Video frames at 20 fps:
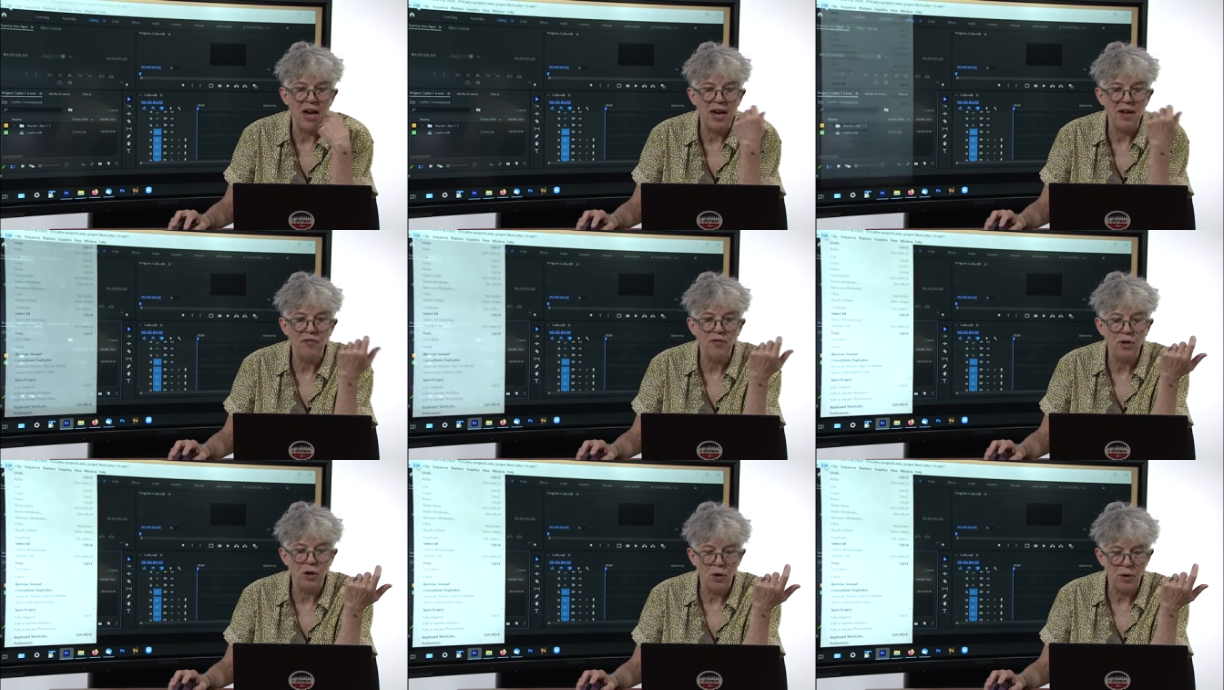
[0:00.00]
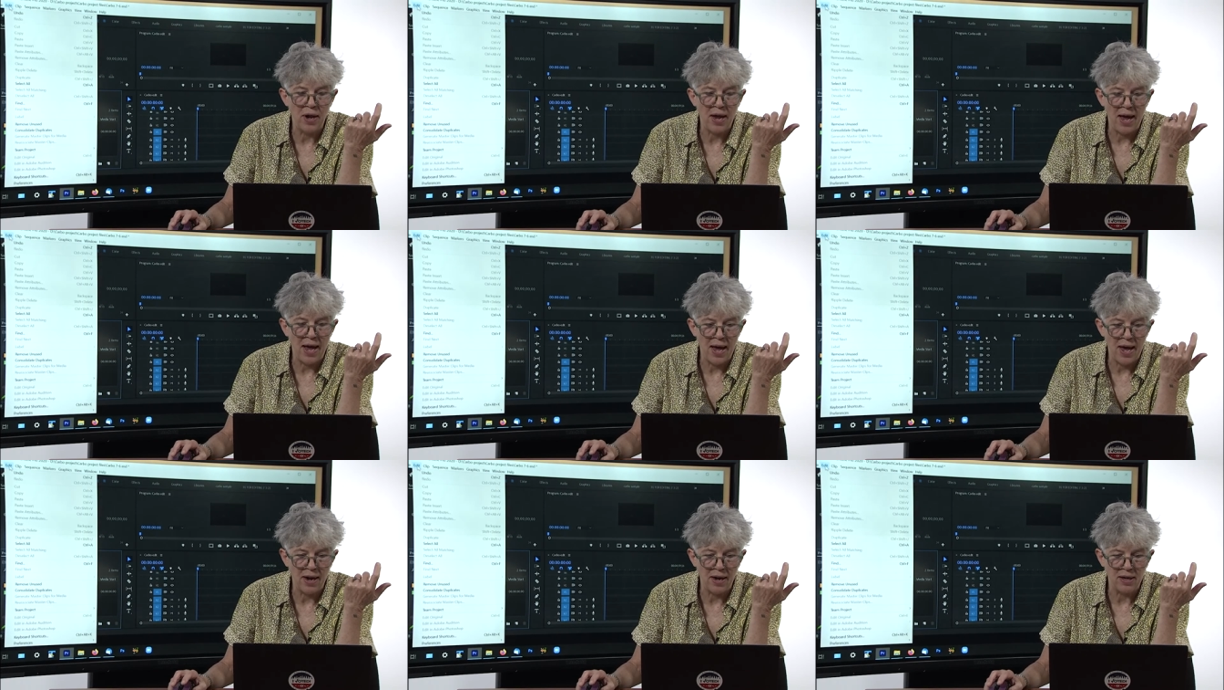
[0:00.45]
I have to go
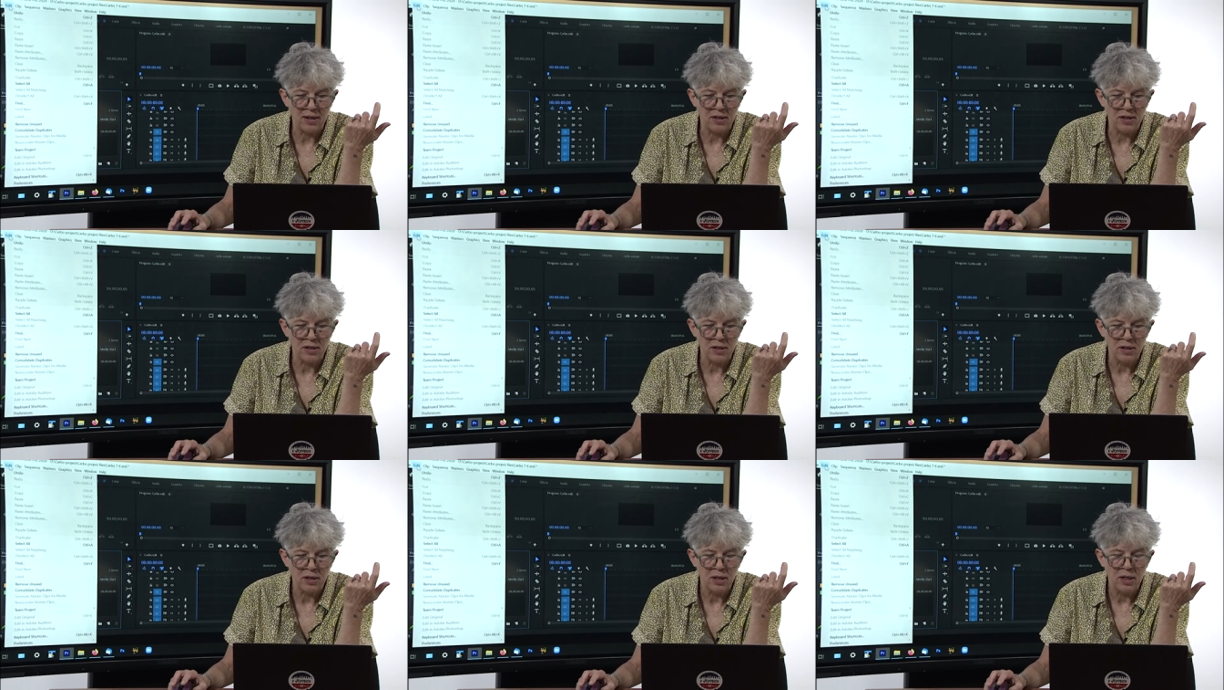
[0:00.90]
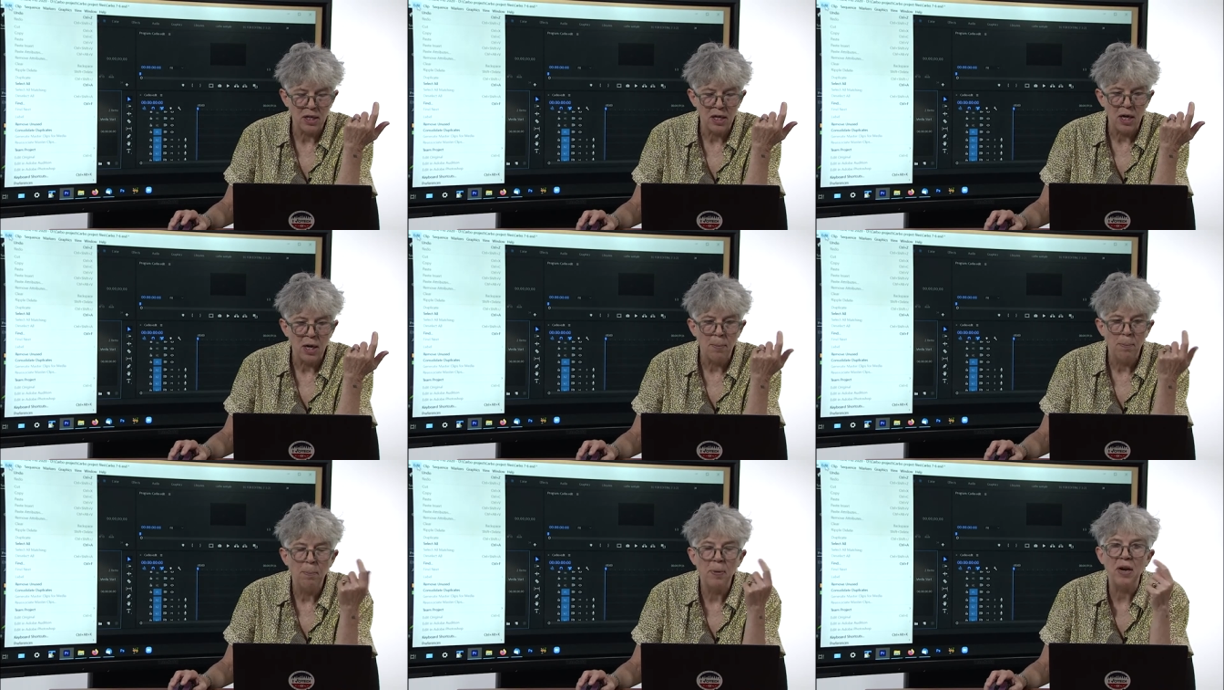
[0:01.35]
to edit.
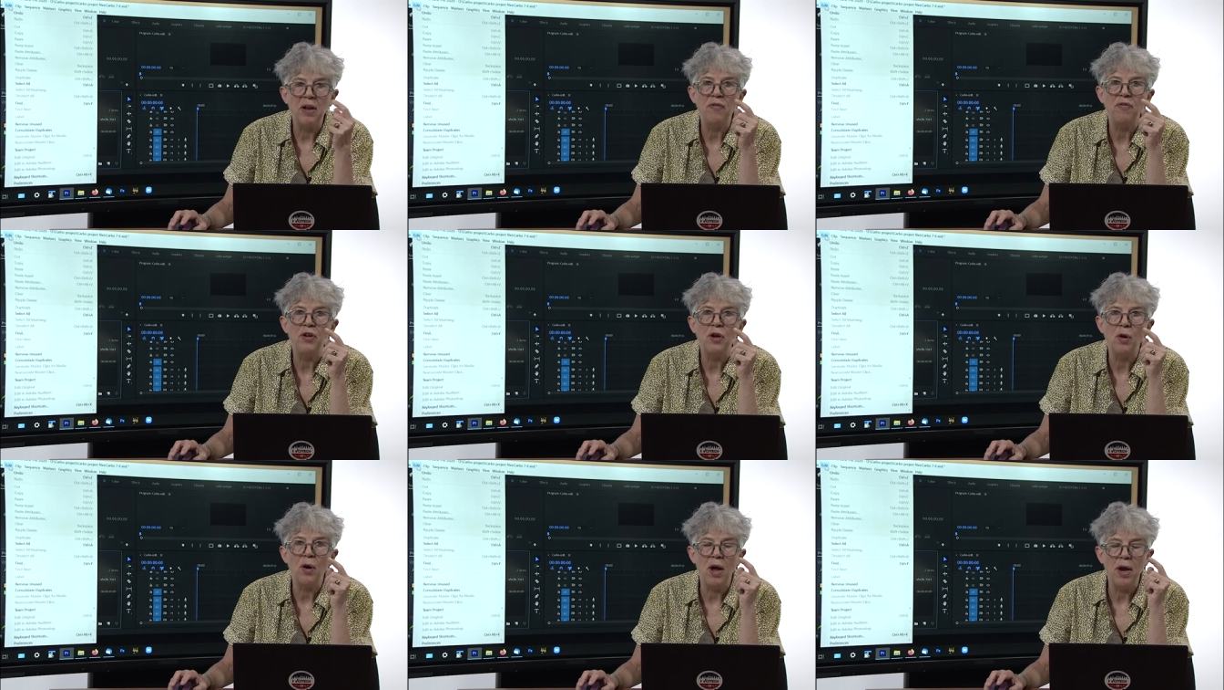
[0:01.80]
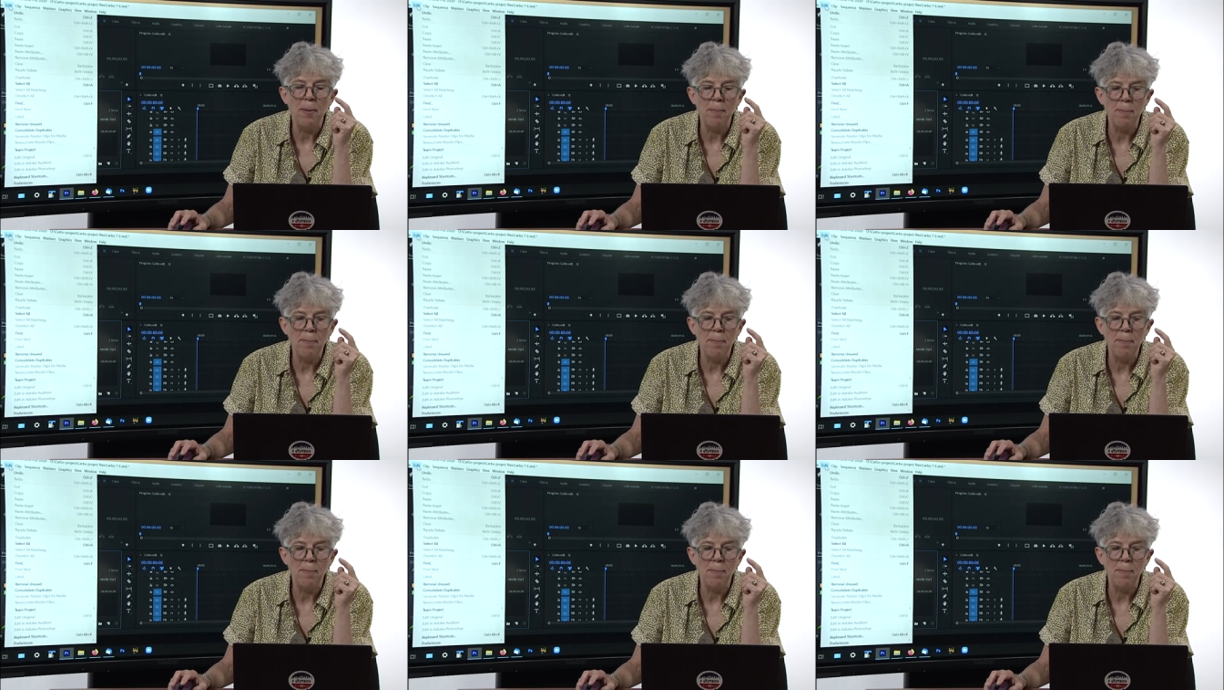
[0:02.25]
But if you're on a